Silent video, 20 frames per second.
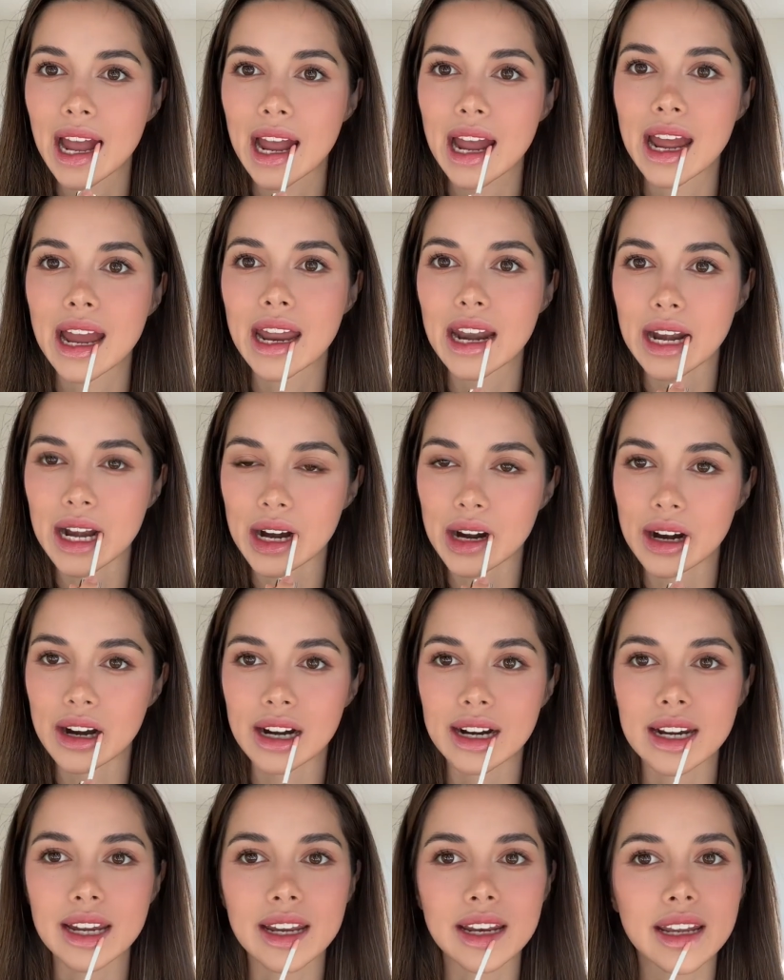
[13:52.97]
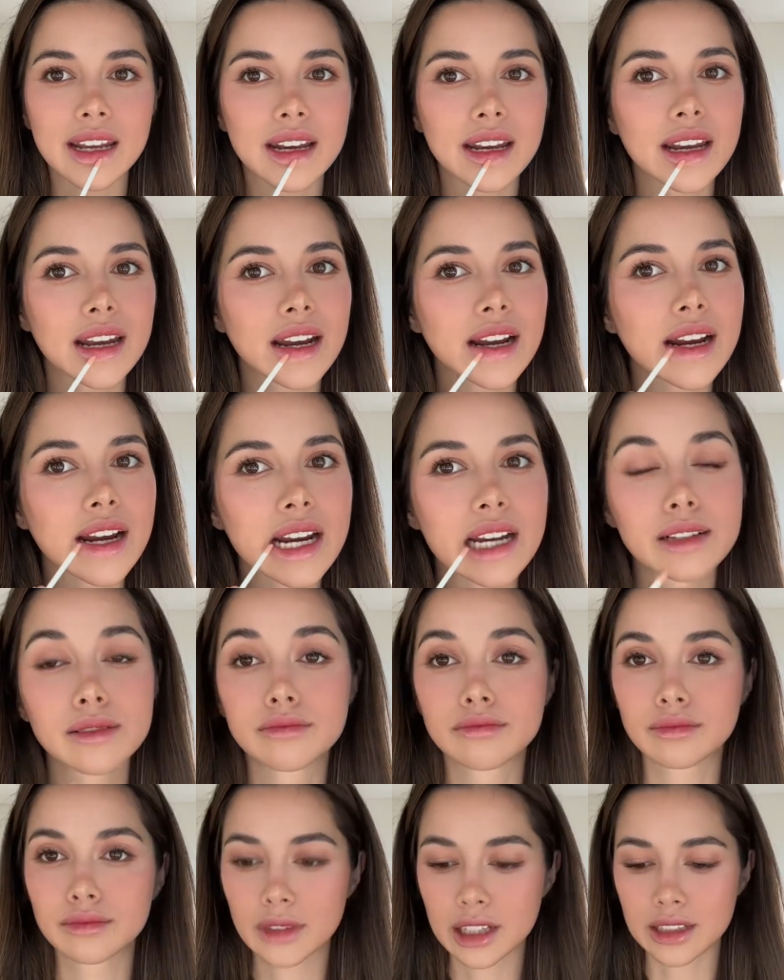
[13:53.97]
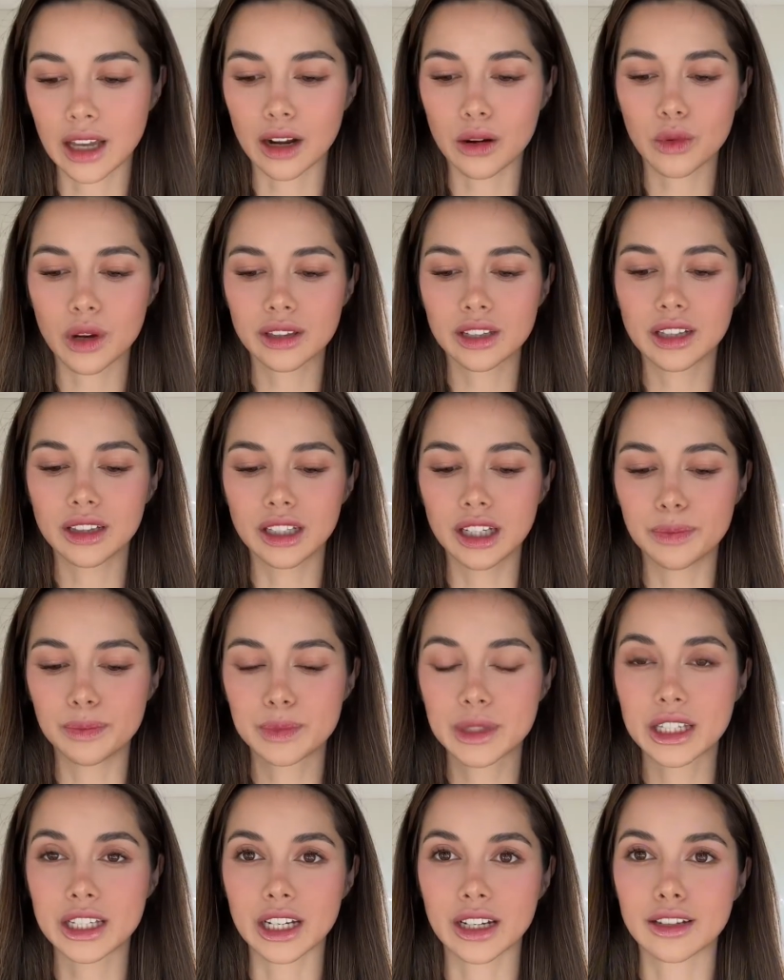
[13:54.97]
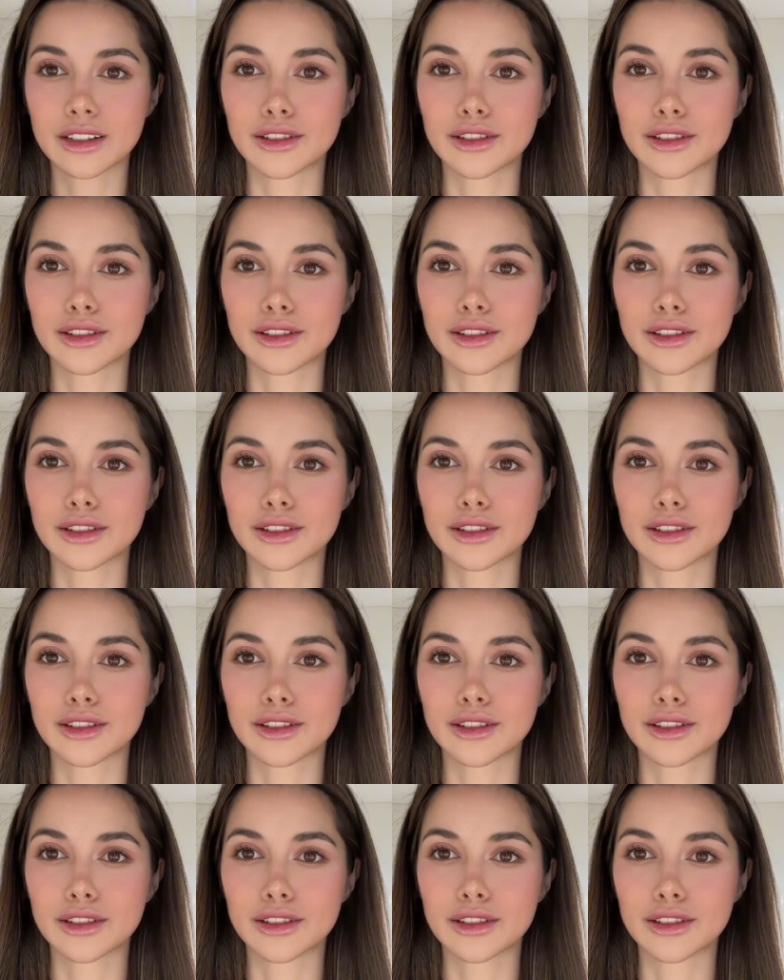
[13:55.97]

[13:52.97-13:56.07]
and work it in because I don't want the lipstick